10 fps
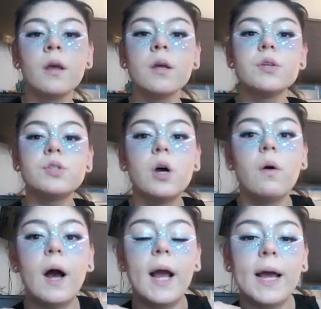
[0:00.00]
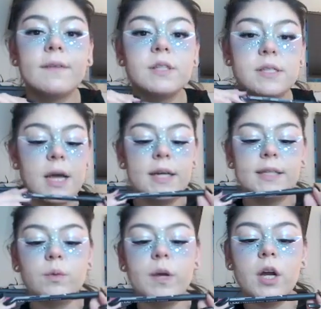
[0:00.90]
So I have
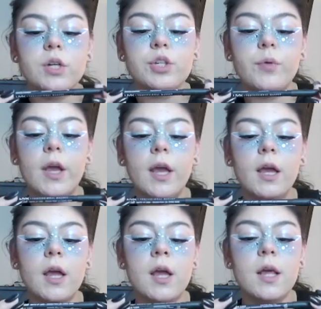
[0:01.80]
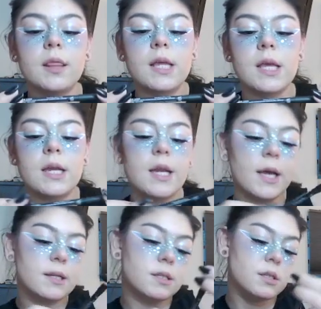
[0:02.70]
decided we are doing the
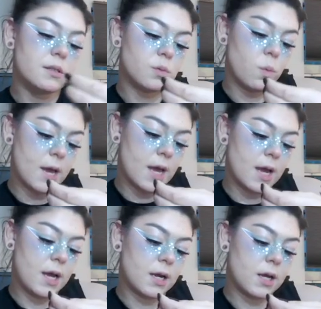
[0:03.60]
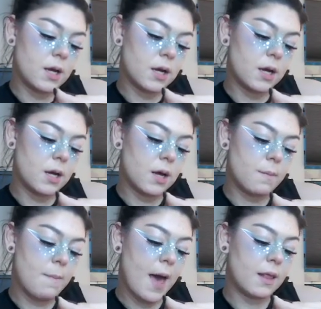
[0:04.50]
NYX Suede
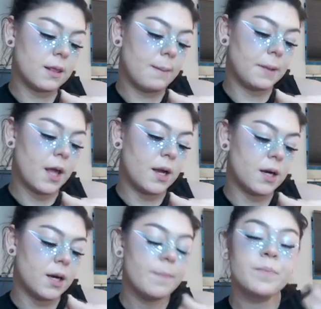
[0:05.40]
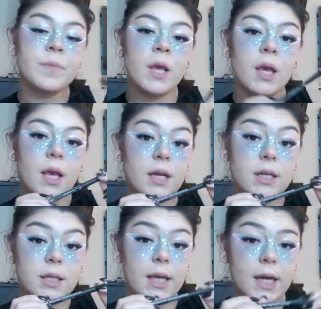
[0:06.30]
Matte Lip Liner in
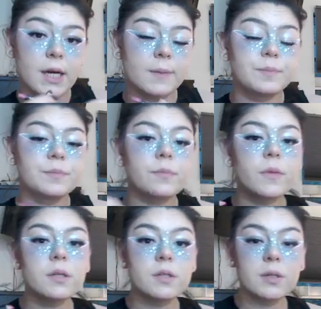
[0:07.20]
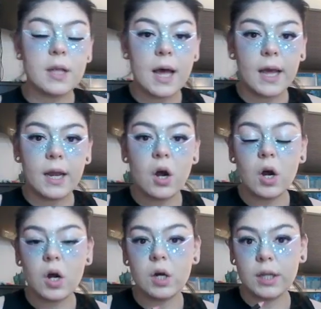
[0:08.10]
Clinger to line
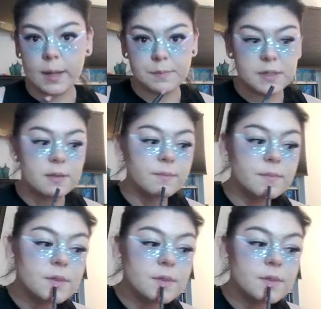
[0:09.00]
our lips.